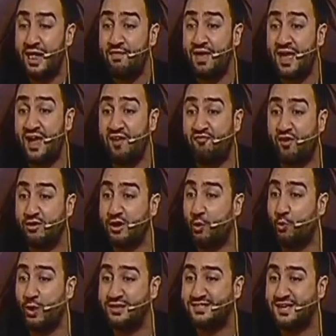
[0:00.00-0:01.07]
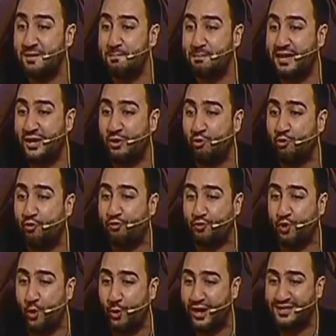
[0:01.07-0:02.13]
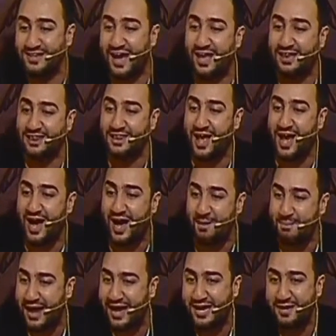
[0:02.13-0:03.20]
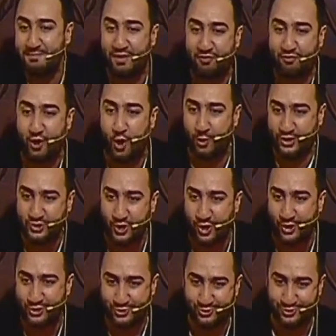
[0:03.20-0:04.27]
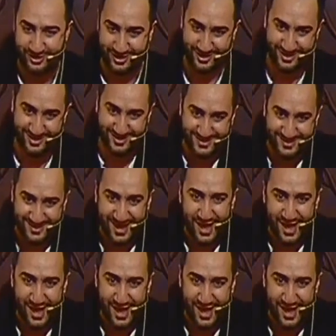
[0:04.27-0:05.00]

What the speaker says: Therefore, it wasn't me who threw it. Allah made me throw it on you, yes?